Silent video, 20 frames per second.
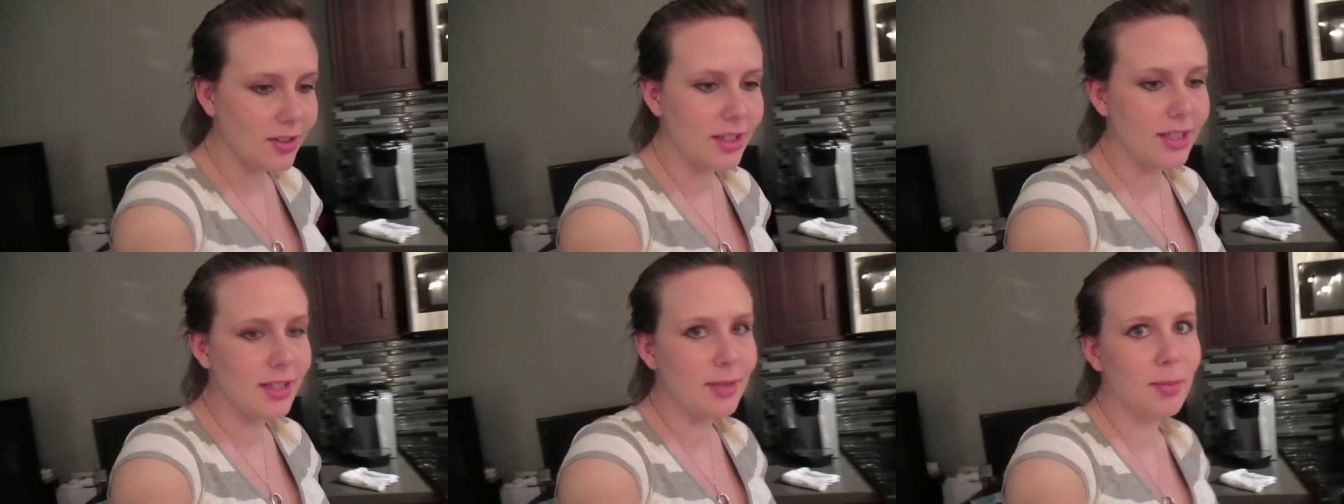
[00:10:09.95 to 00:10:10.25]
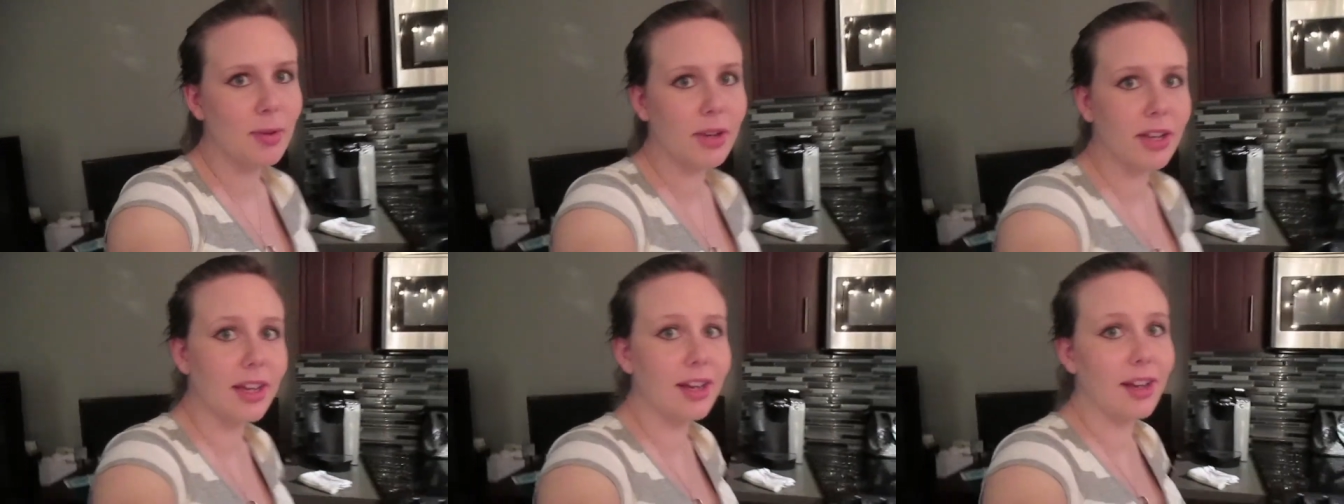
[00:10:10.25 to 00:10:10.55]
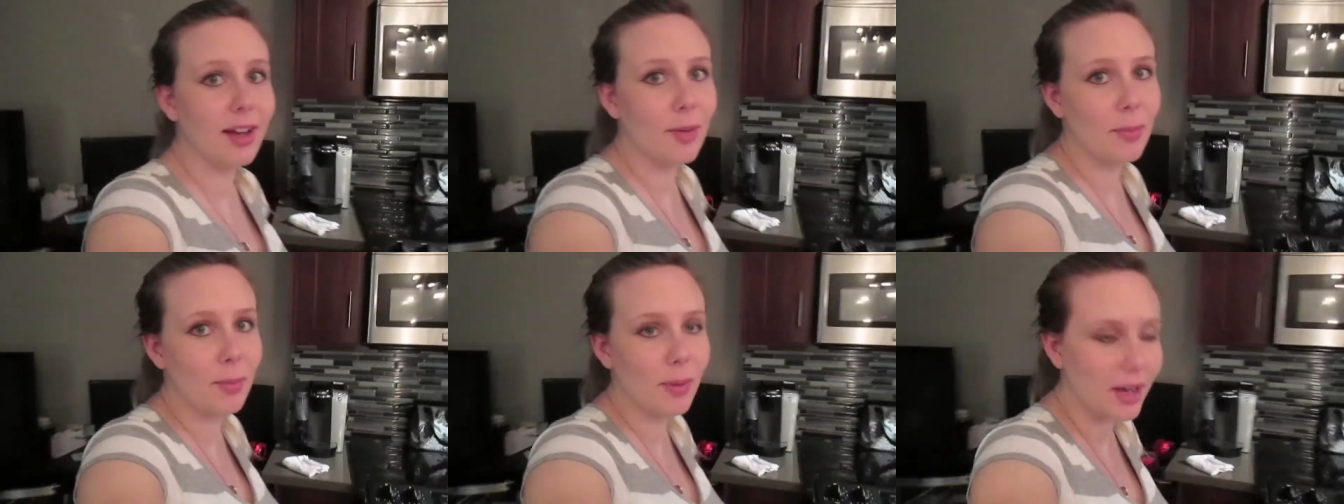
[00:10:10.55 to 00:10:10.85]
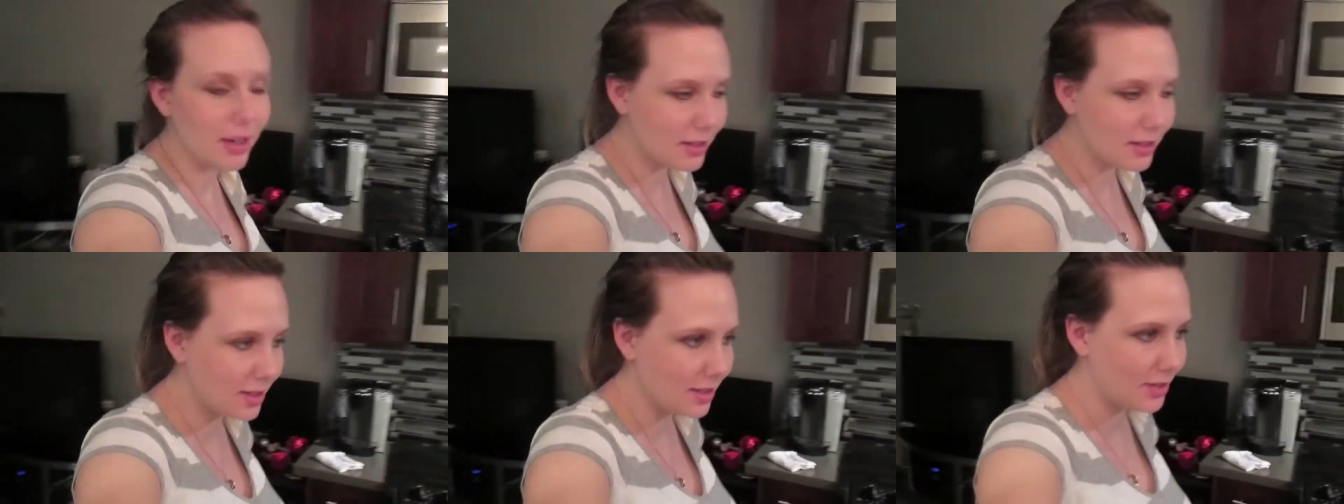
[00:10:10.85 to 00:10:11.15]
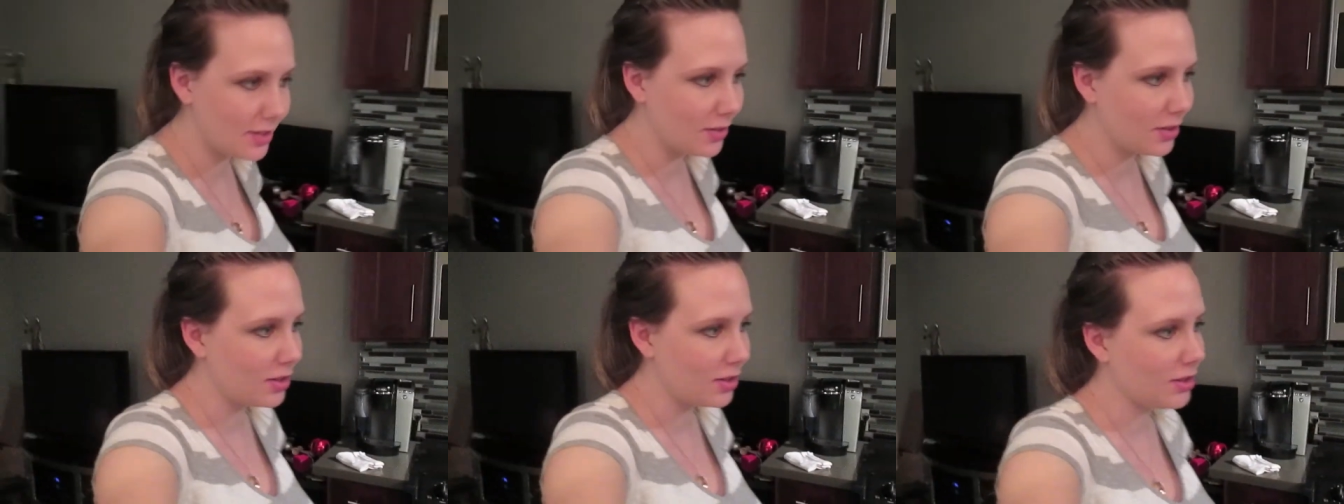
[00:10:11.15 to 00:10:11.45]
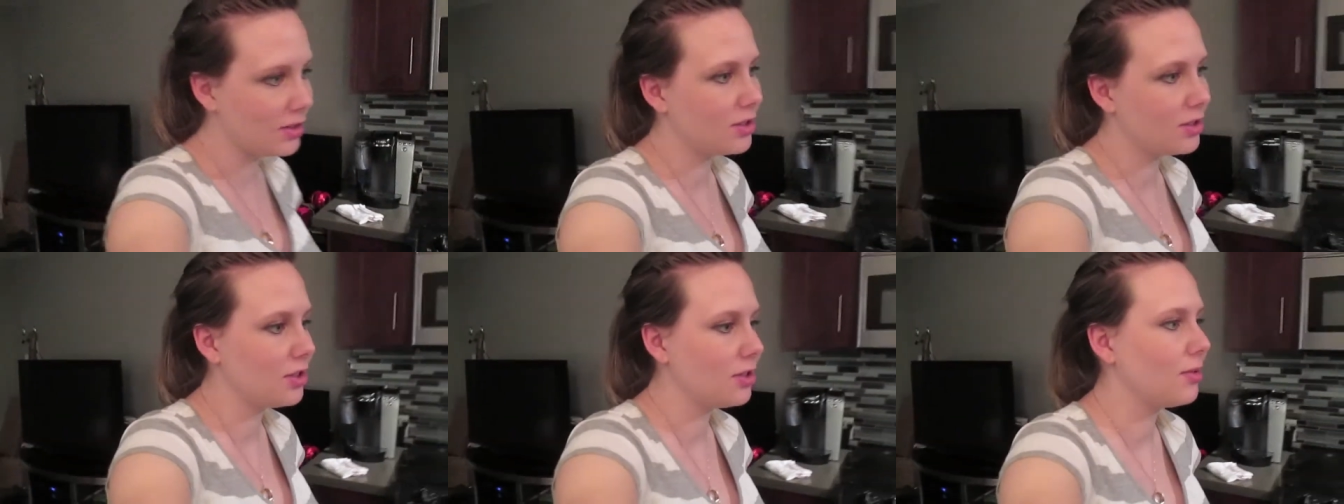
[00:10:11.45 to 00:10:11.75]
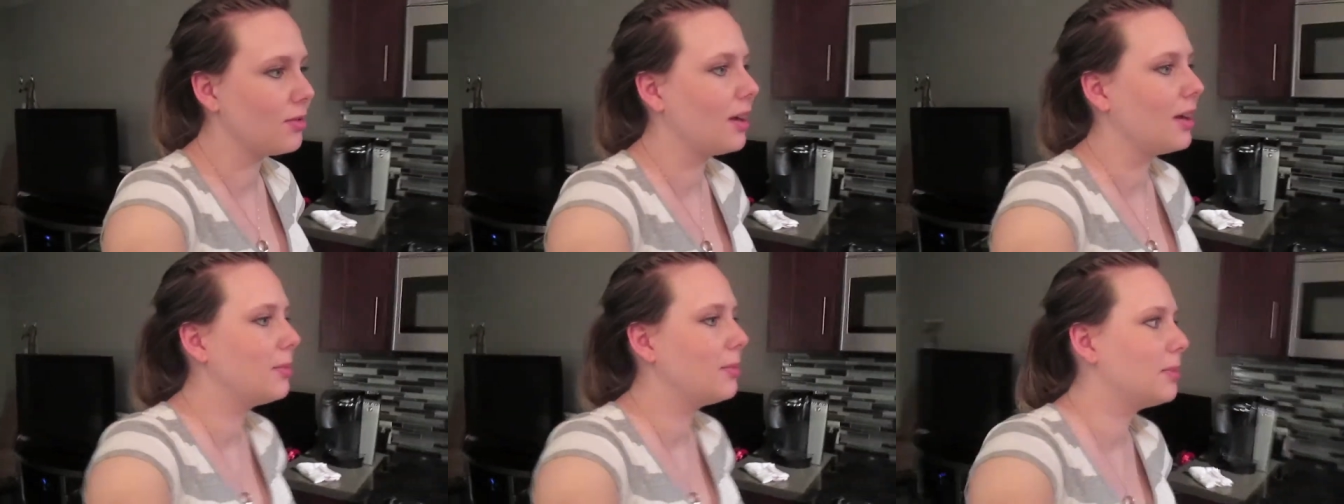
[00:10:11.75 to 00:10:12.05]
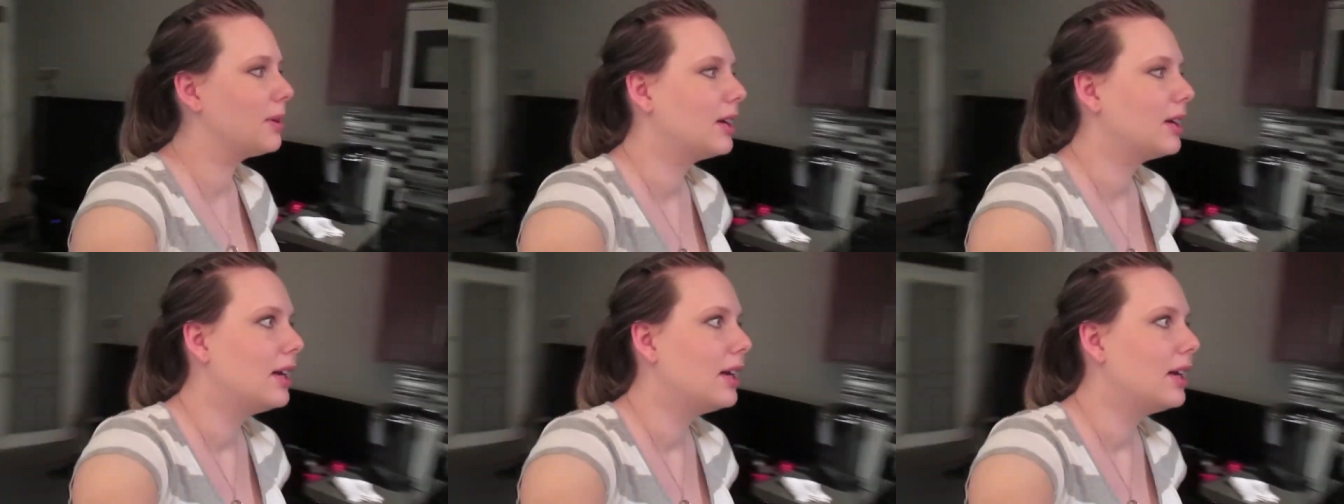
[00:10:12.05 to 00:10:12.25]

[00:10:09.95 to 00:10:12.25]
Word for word: is bringing home boxes for her to chew up.